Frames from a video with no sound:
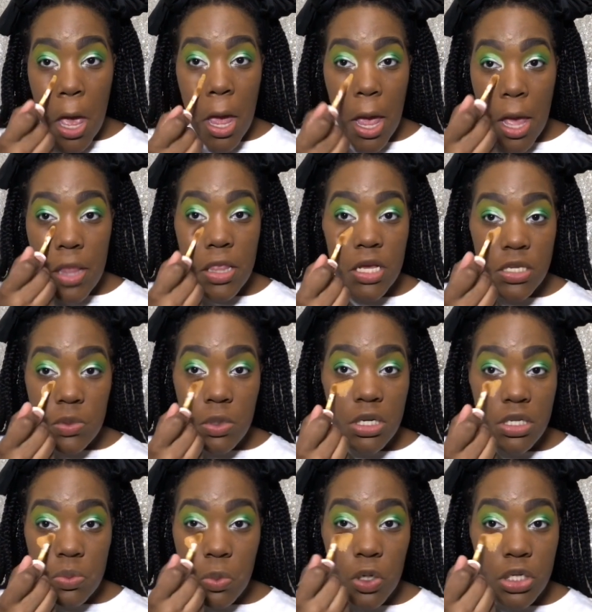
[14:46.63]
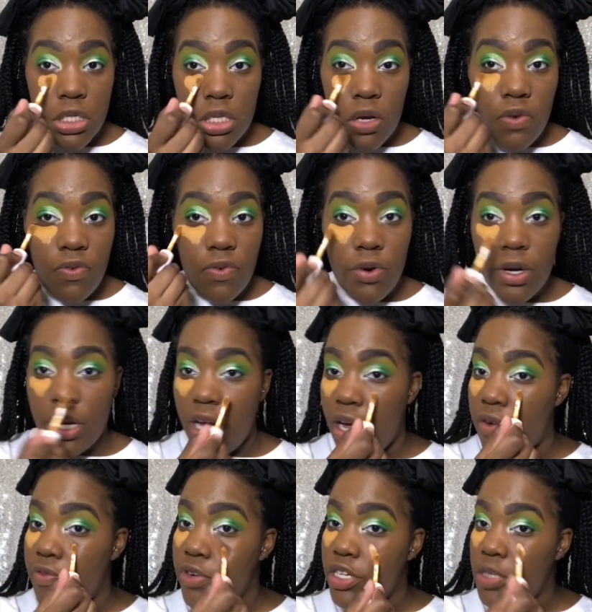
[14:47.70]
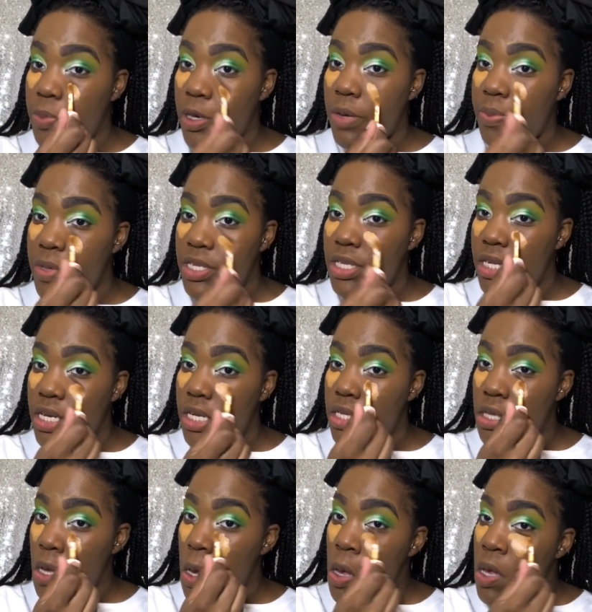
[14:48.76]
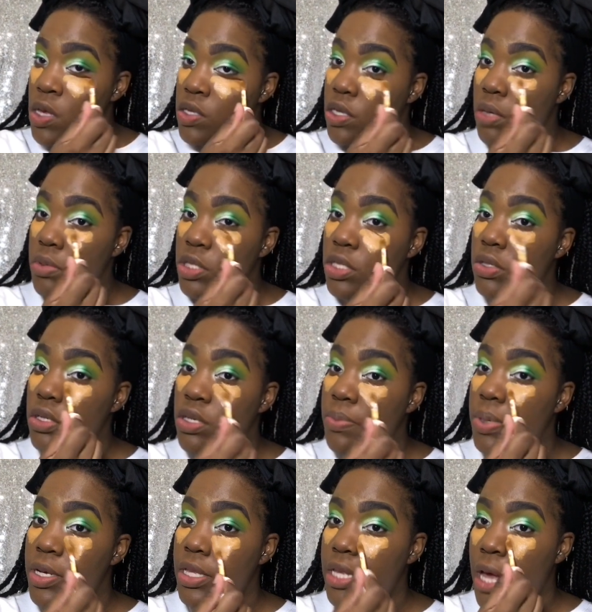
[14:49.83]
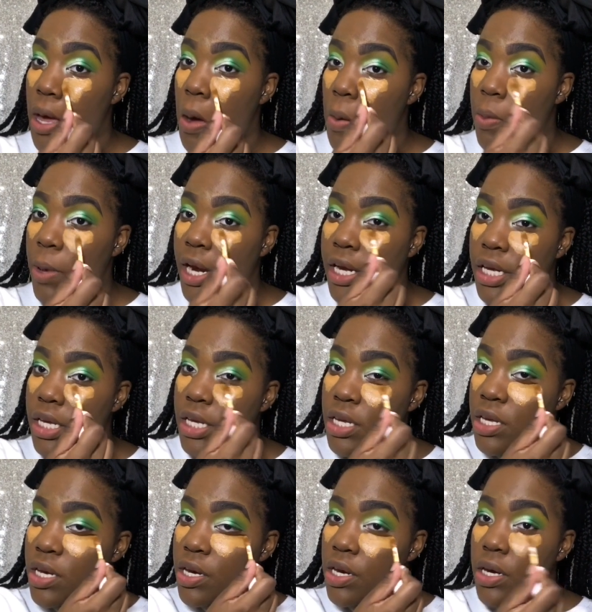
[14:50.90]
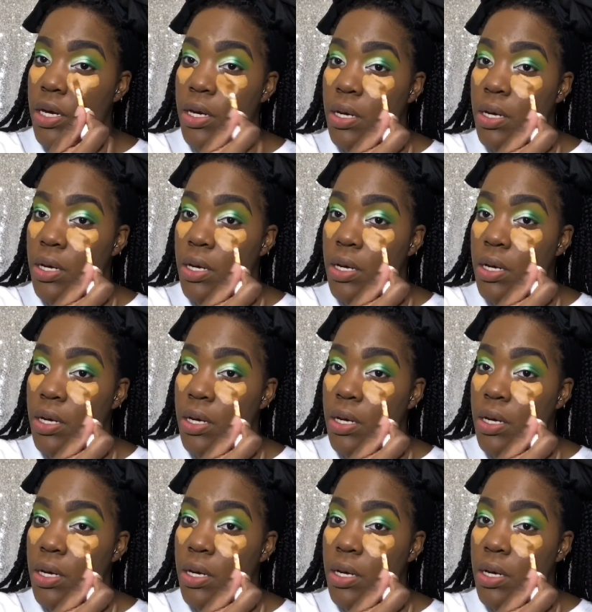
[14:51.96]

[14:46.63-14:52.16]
And this one is more so for coverage purposes. So I'm just going to put that right here.